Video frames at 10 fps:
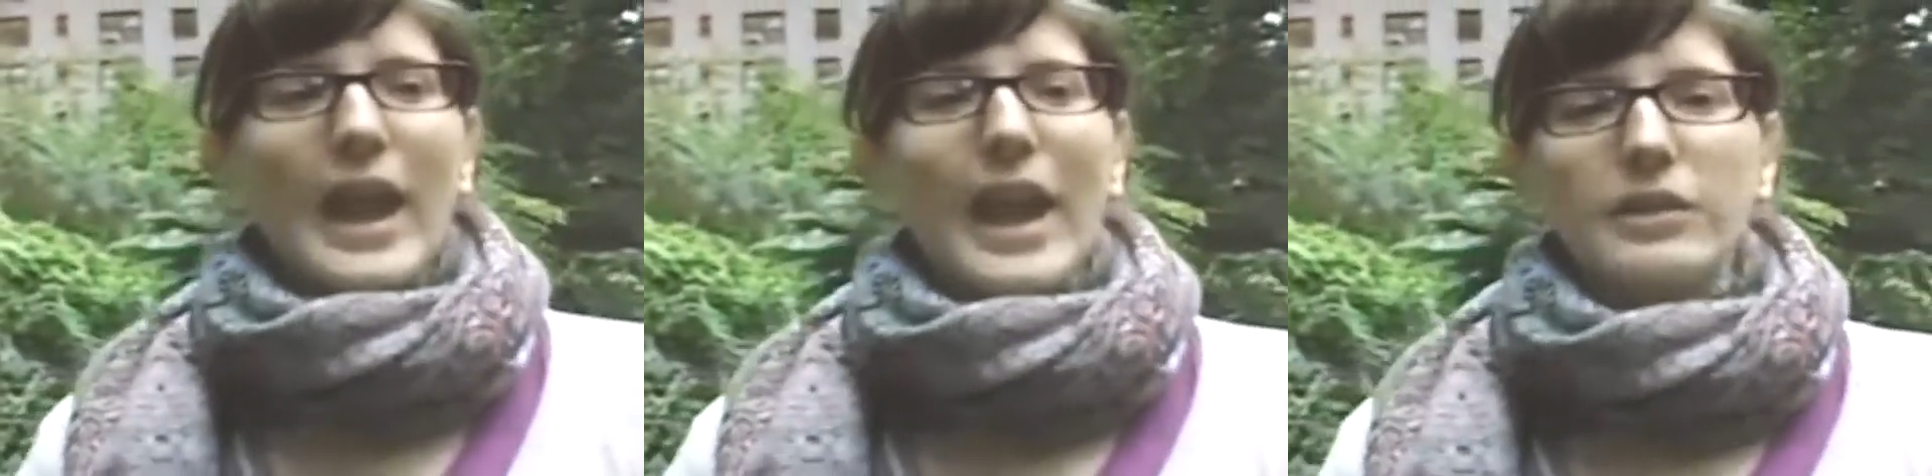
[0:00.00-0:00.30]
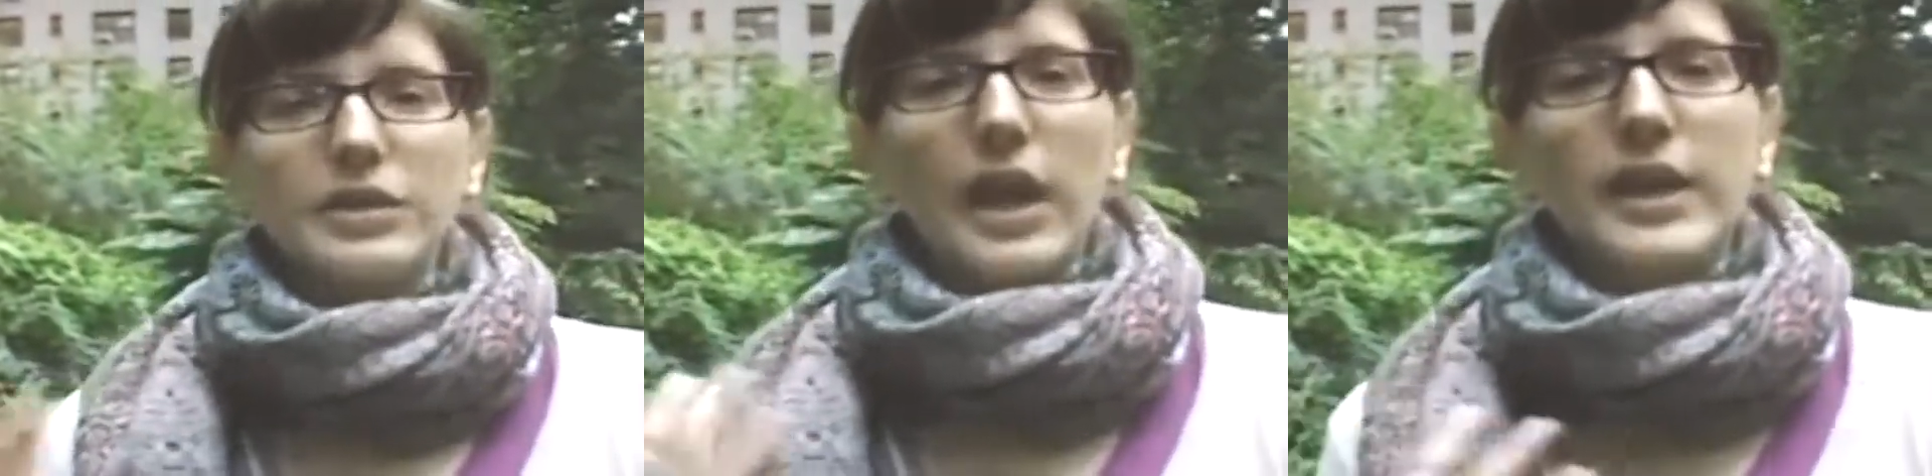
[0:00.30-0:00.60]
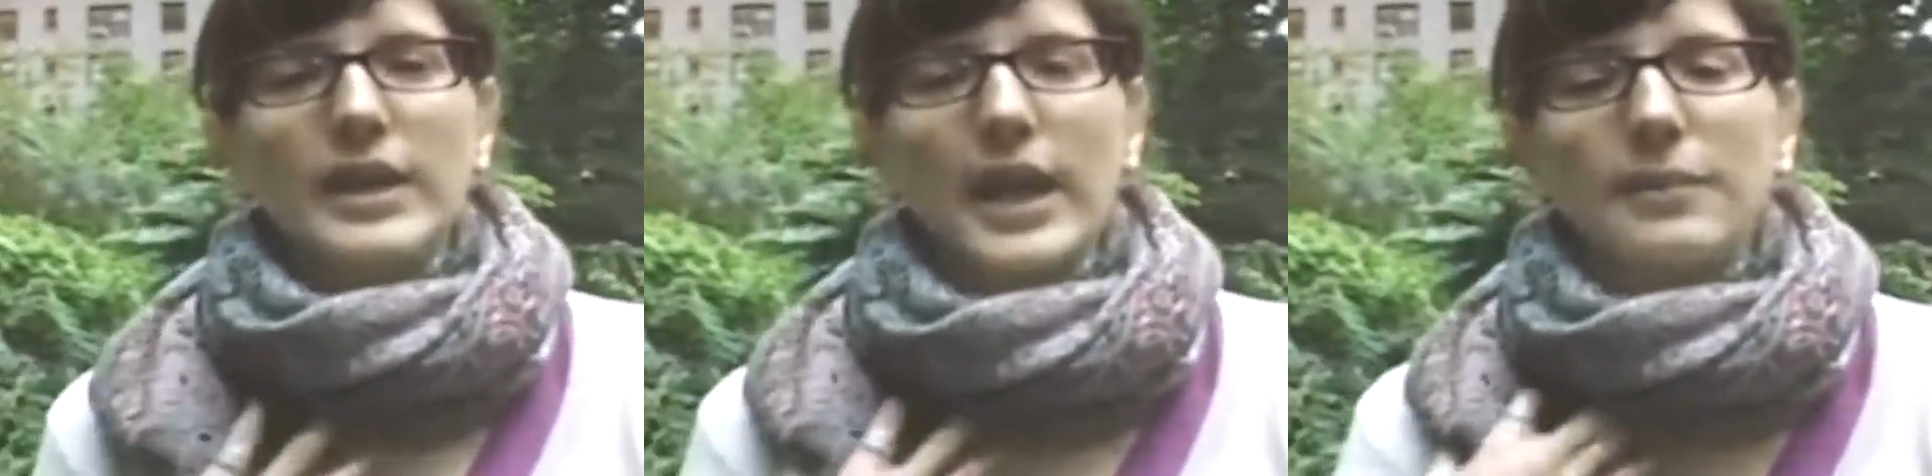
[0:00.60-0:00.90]
I was
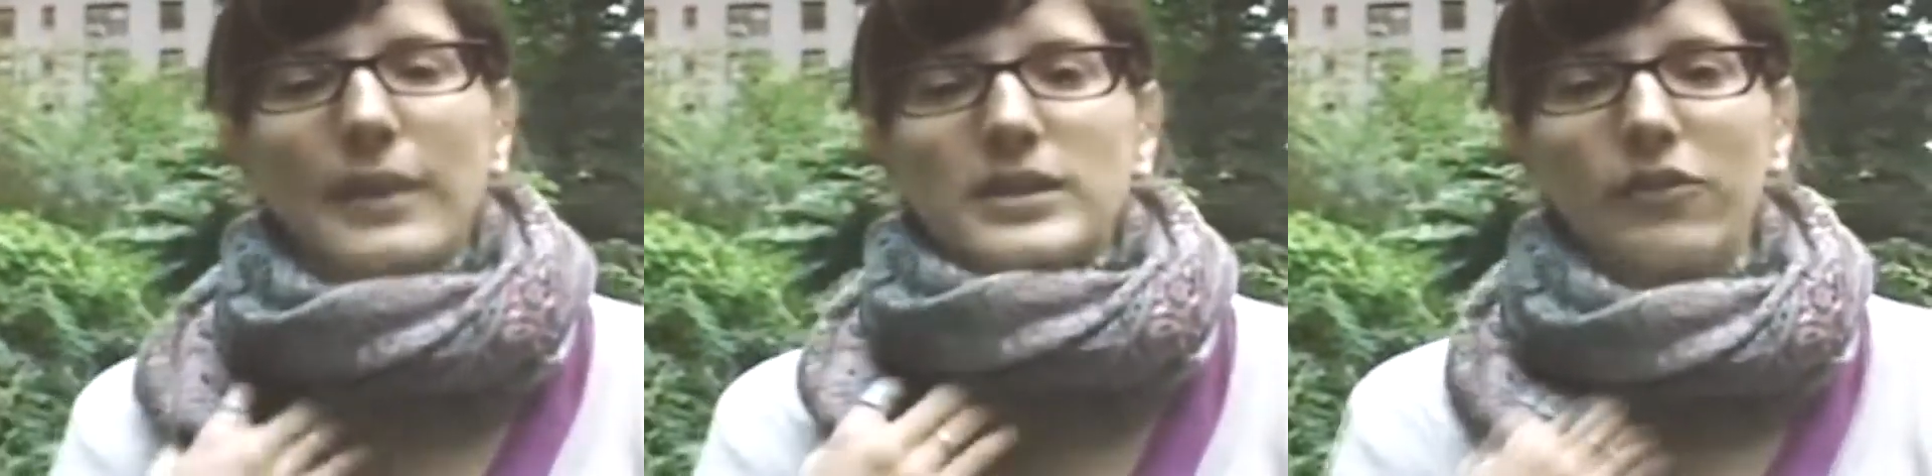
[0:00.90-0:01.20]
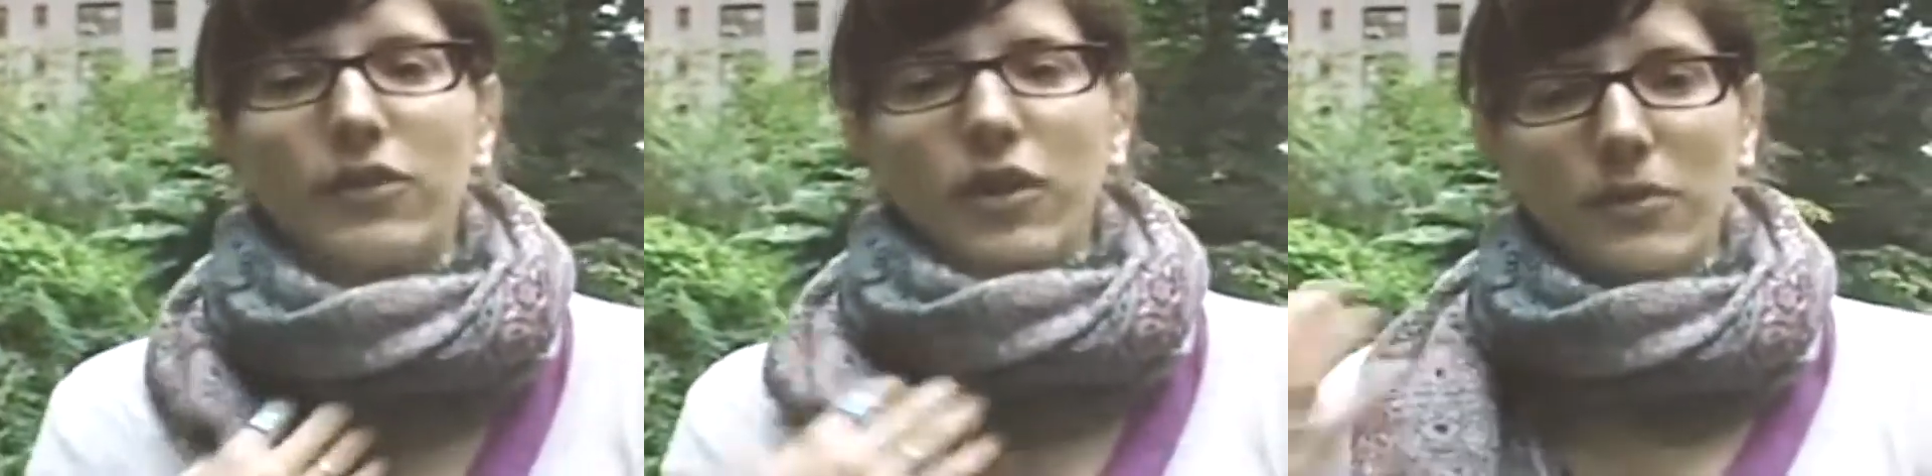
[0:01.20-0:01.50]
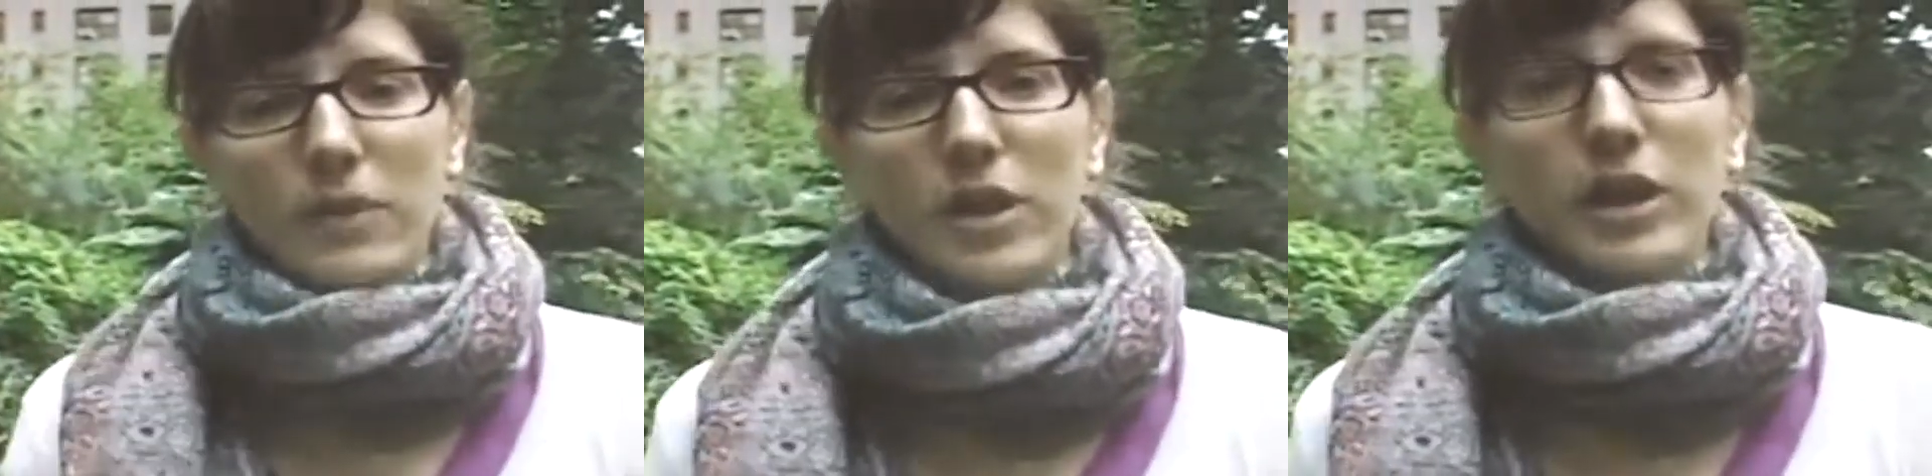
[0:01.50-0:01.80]
contacted by several
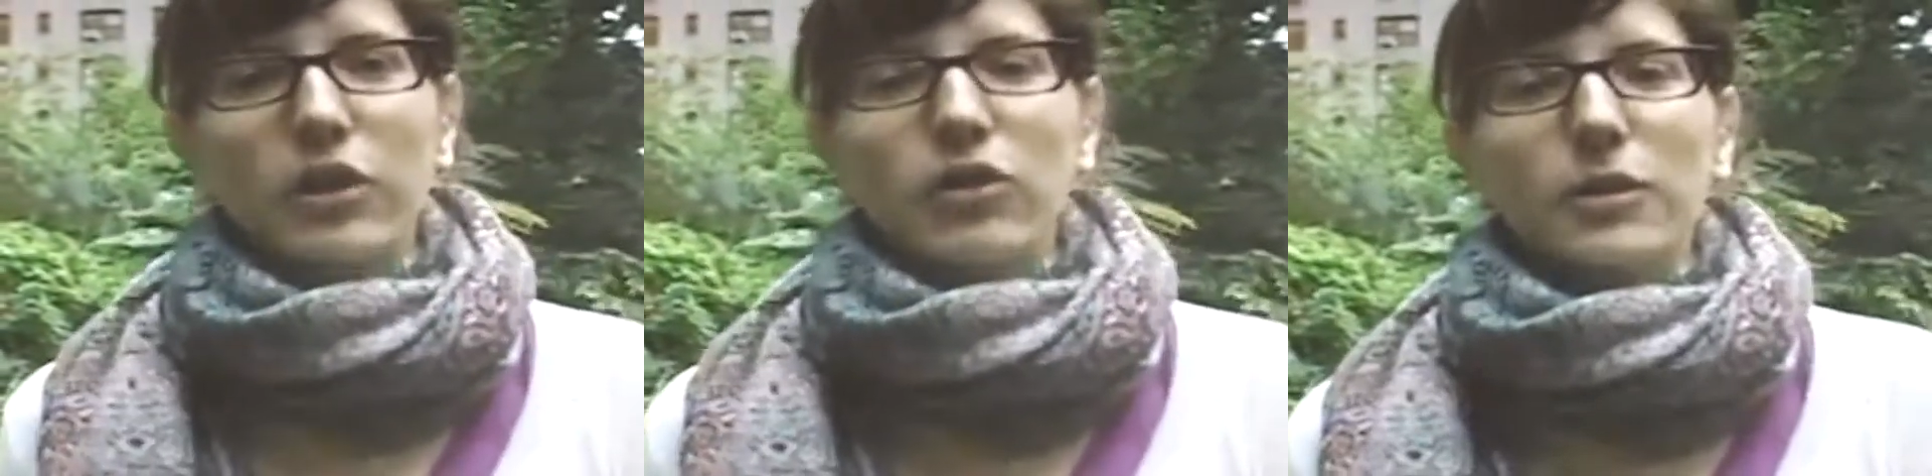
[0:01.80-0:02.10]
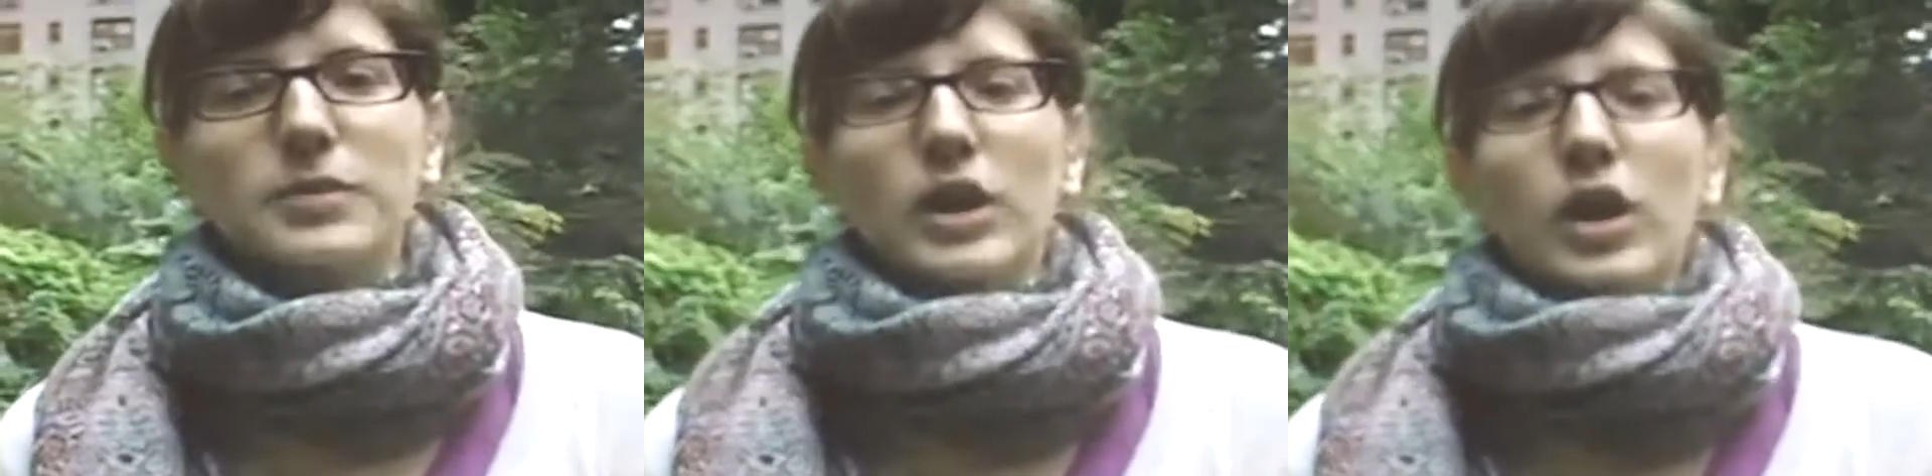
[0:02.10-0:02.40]
community groups